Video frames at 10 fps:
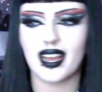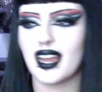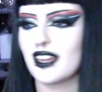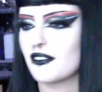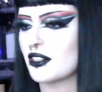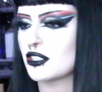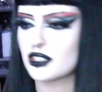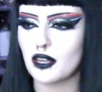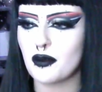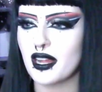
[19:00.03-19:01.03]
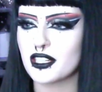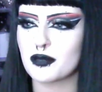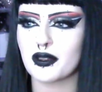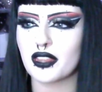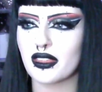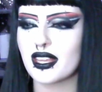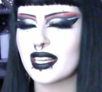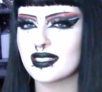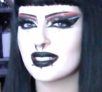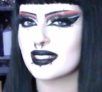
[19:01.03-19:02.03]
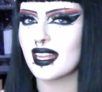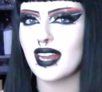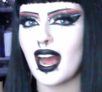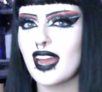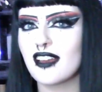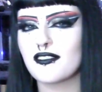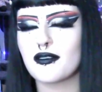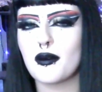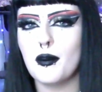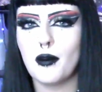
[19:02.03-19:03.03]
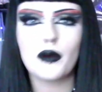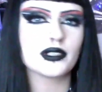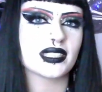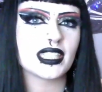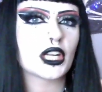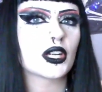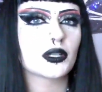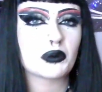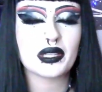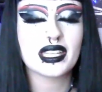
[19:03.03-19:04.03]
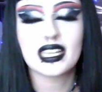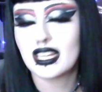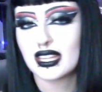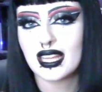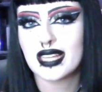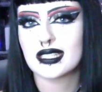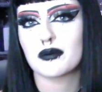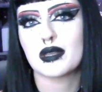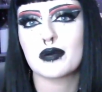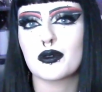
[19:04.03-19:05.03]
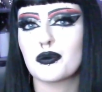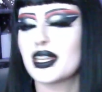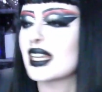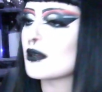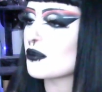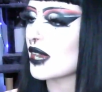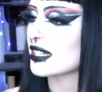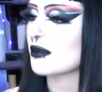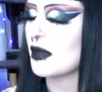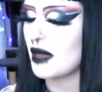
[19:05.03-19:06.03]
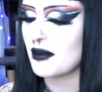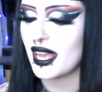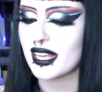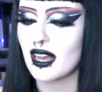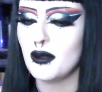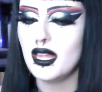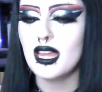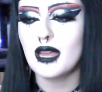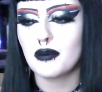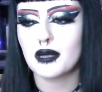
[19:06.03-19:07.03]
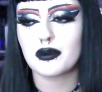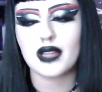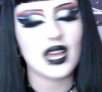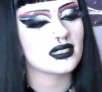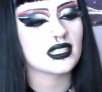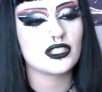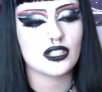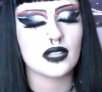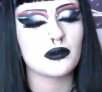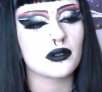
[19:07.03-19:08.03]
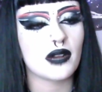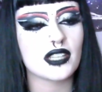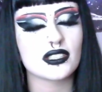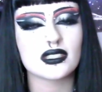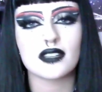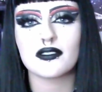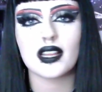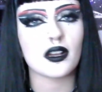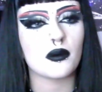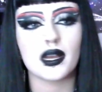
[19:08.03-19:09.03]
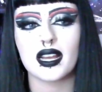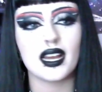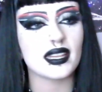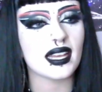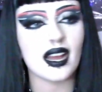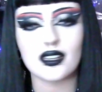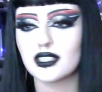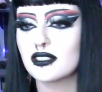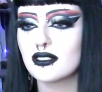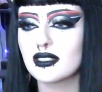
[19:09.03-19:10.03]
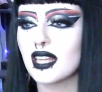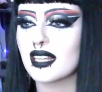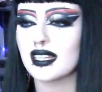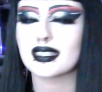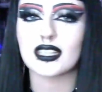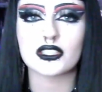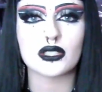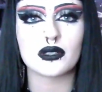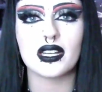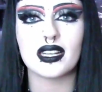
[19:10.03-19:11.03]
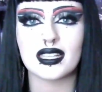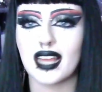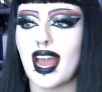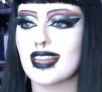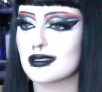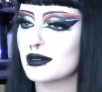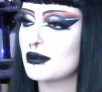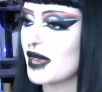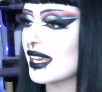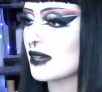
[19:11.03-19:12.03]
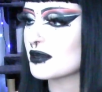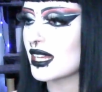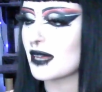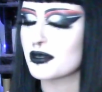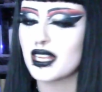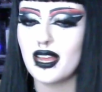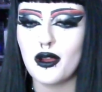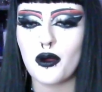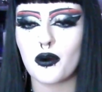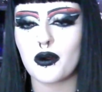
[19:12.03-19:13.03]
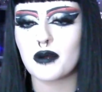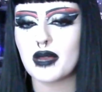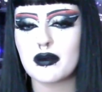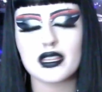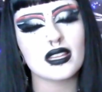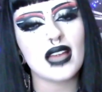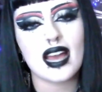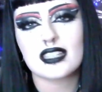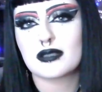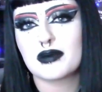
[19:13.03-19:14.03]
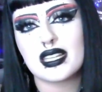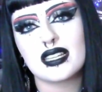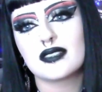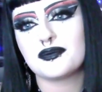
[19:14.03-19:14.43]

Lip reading: have heard so much, but the thing is that I have mostly heard really good things and people being impressed by my makeup, people asking genuine questions of like, oh my god, like, how do you do that? Like, that's so good. And they ask me makeup tips. Or maybe they'll ask me